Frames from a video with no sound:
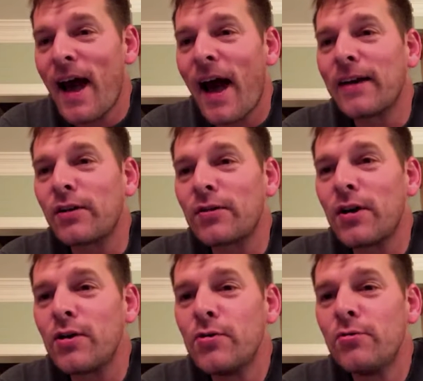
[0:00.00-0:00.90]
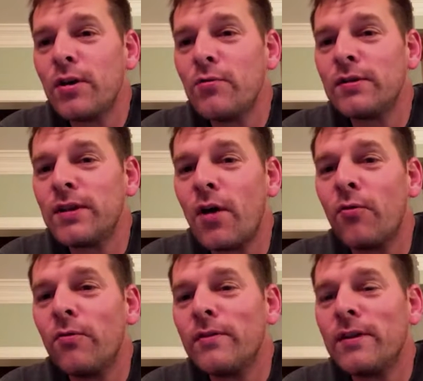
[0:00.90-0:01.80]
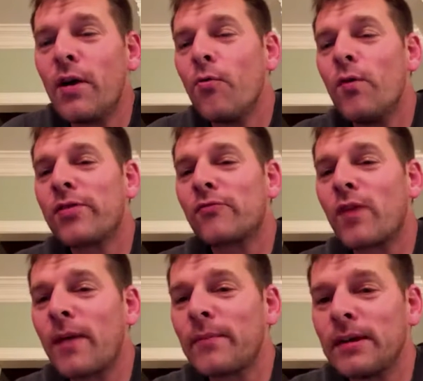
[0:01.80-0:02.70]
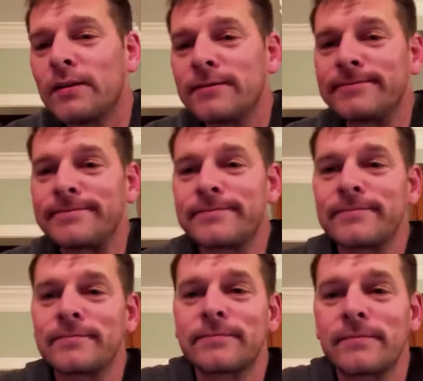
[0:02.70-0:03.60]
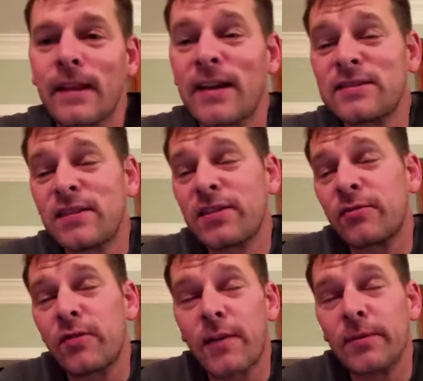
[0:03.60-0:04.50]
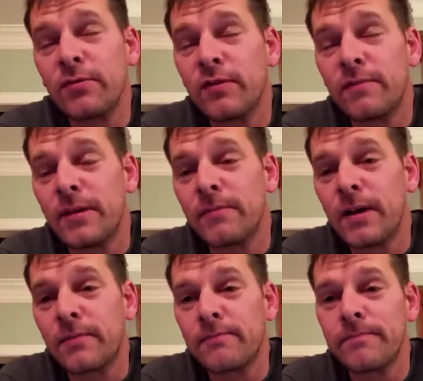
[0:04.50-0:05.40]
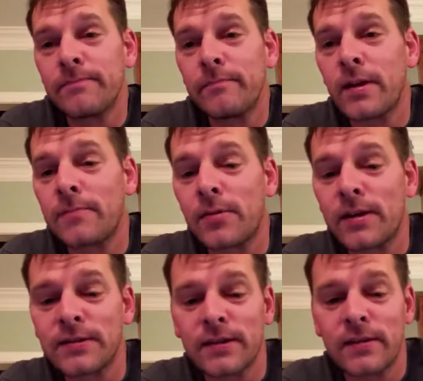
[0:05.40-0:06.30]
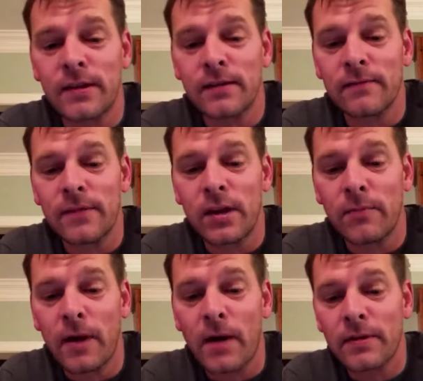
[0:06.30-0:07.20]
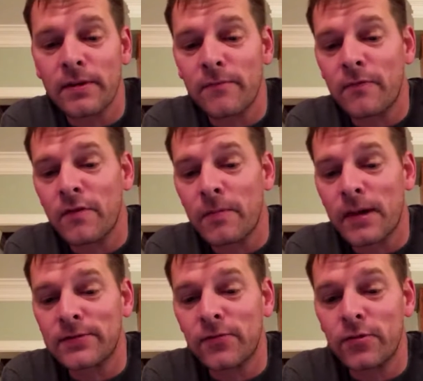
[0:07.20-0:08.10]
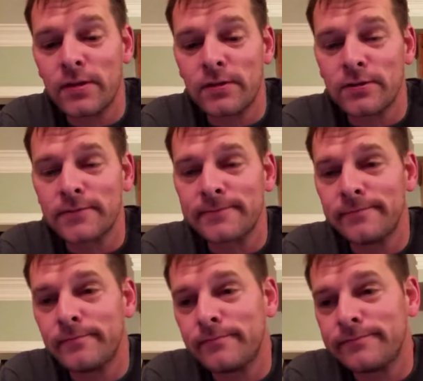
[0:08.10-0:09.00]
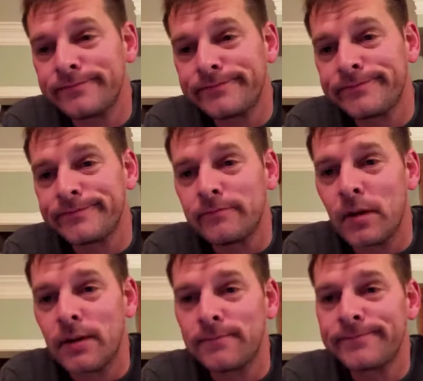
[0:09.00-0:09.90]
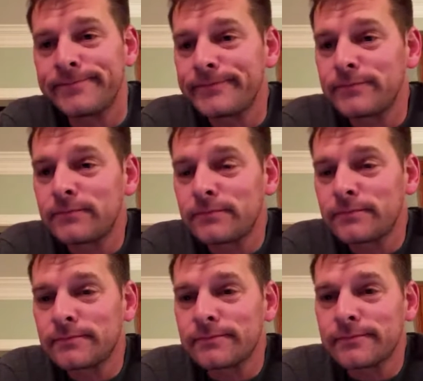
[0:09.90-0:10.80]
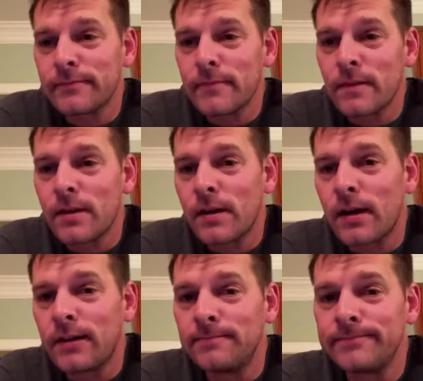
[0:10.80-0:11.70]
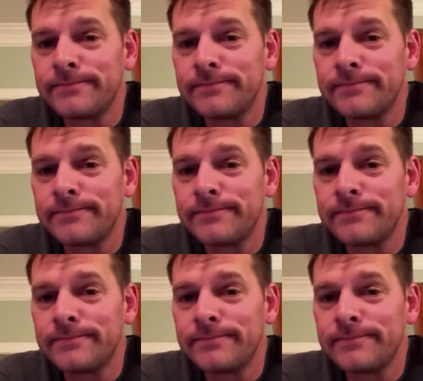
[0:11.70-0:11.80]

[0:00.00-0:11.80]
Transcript: don't know who would go with Romney. I still think Romney would have been a better president than Obama for the past 4 years. But I